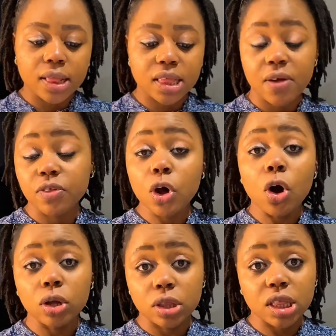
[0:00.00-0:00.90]
Save the
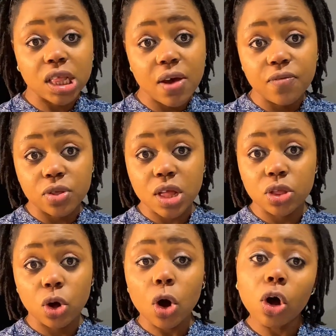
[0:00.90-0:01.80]

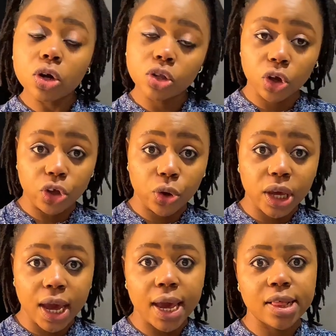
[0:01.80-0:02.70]
savethestudent.org.uk
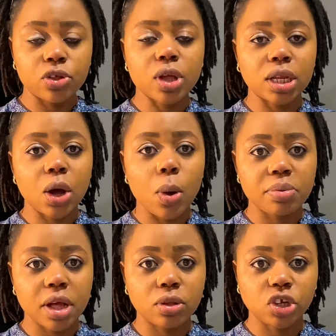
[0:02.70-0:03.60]
is also another
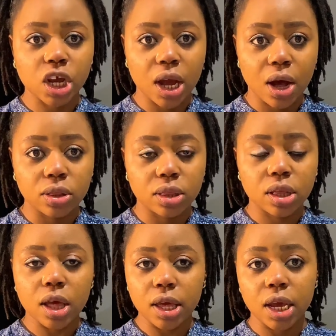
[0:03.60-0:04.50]
website to check out
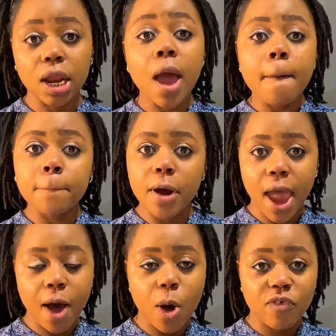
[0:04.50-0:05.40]
again. But
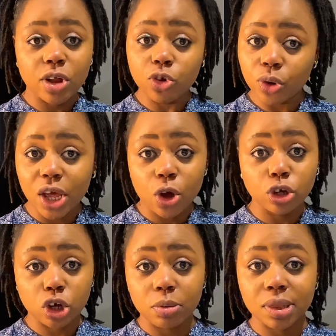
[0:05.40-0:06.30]
however, know that your
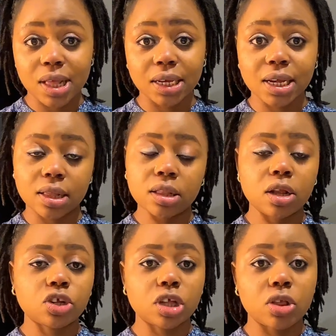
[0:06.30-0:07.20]
job search as an
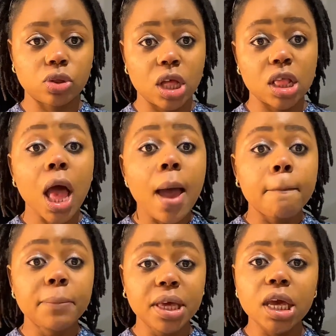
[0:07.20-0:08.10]
international student
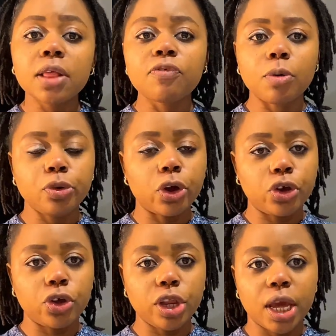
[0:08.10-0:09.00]
begins from your
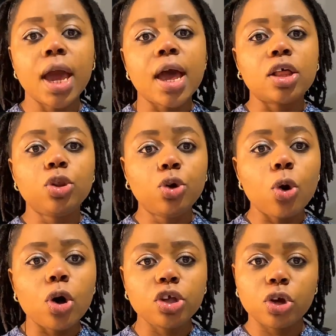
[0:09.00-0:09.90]
uni.
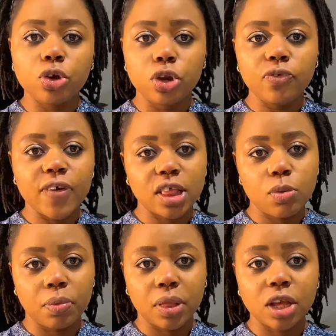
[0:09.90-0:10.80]
Go on your university
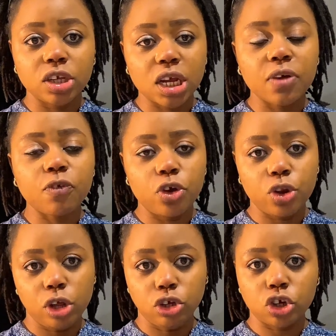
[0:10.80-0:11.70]
website and check for
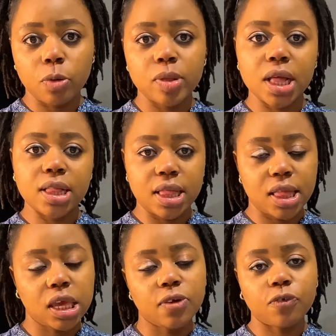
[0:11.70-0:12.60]
unique jobs and then
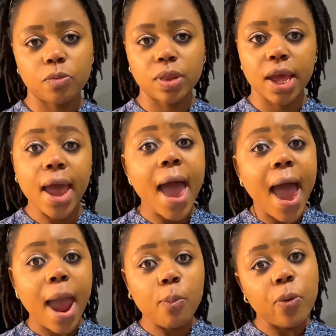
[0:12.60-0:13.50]
take it from there.
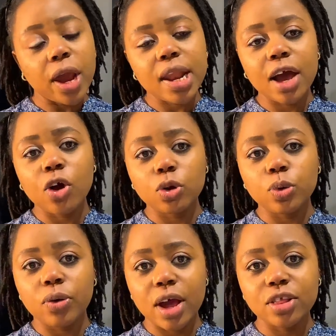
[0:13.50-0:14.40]
I pray that God will
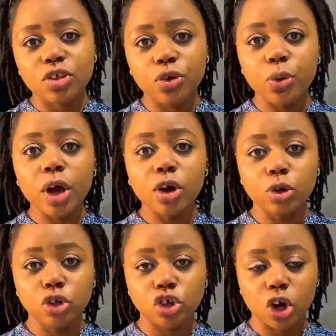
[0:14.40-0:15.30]
grant you a
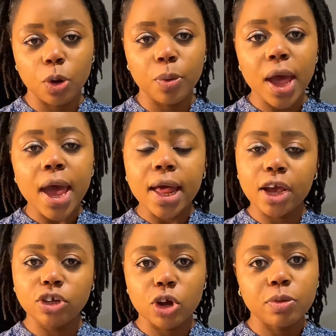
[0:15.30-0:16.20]
good job, a
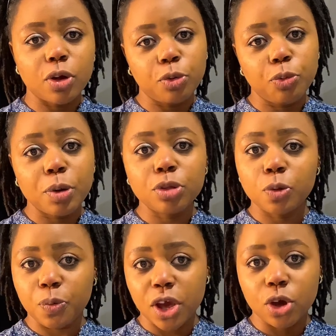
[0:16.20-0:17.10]
job that will be able to
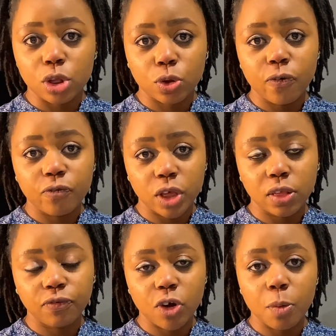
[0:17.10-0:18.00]
pay your school fees
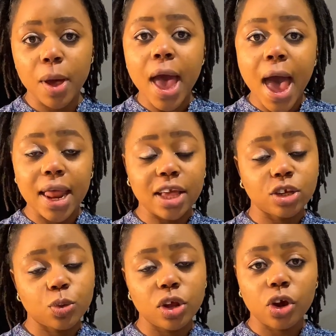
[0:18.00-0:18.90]
from. And I just
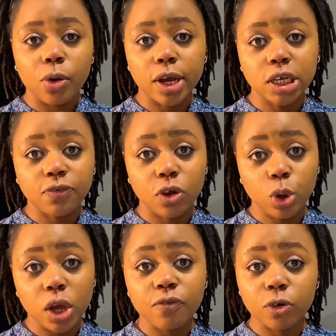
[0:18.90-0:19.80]
want to encourage you, if you're
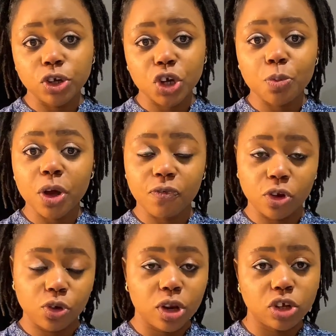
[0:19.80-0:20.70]
looking for a job or if you're
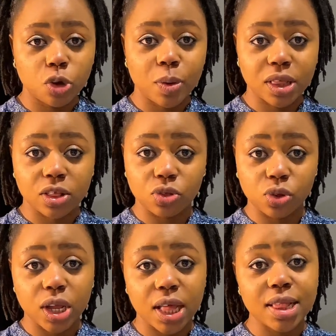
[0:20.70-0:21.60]
doing a job as a
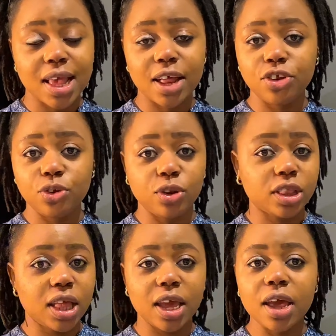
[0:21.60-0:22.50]
student and you're
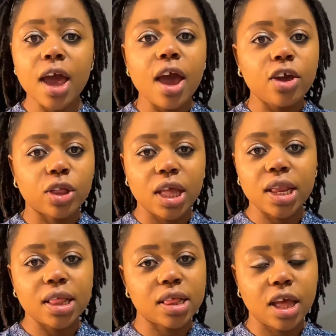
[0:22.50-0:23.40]
thinking
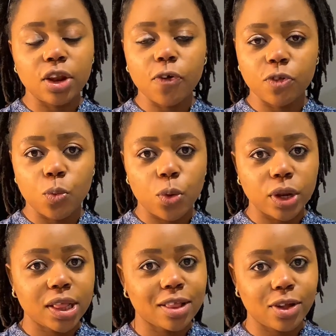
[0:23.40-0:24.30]
this is the end of the world,
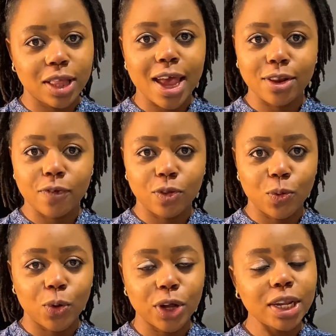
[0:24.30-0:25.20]
this is not the end of the
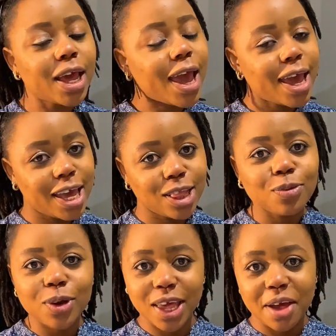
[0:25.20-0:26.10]
world. It
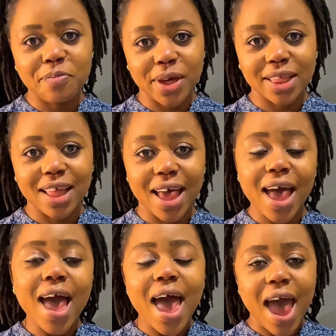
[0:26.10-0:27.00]
will get better.
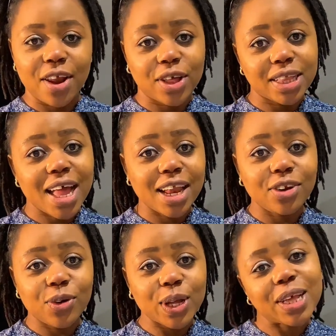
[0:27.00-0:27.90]
And on that
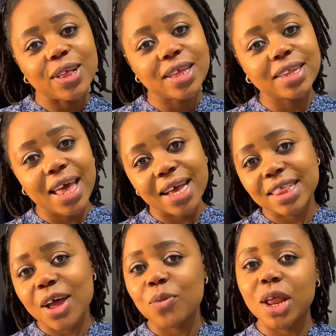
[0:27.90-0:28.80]
note, until next
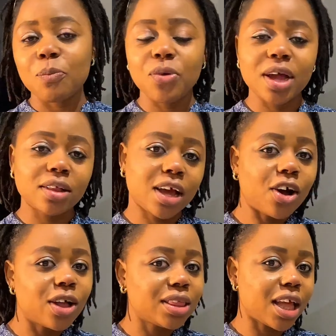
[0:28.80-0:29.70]
time when I bring another
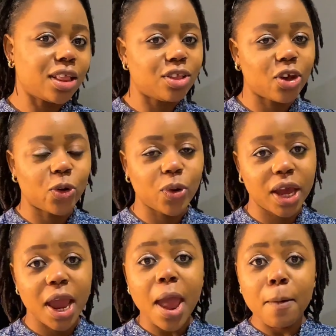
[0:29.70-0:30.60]
content your
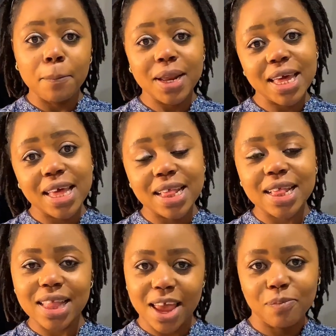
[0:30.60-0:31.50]
way, please
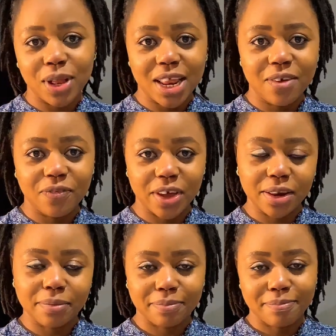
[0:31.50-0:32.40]
stay believing.
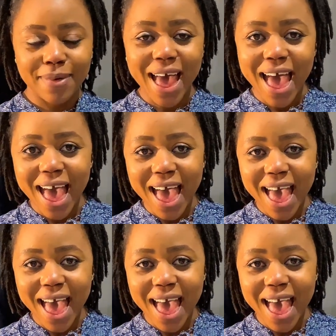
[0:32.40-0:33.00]
Bye.